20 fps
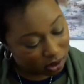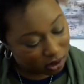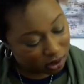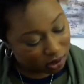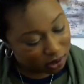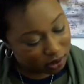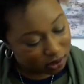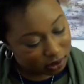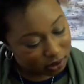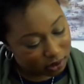
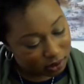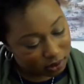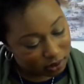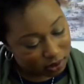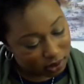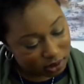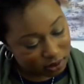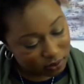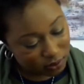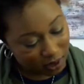on
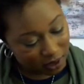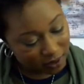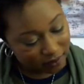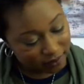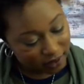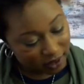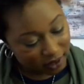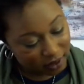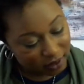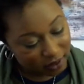this
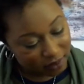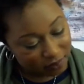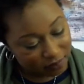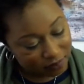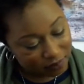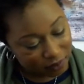Wi-Fi,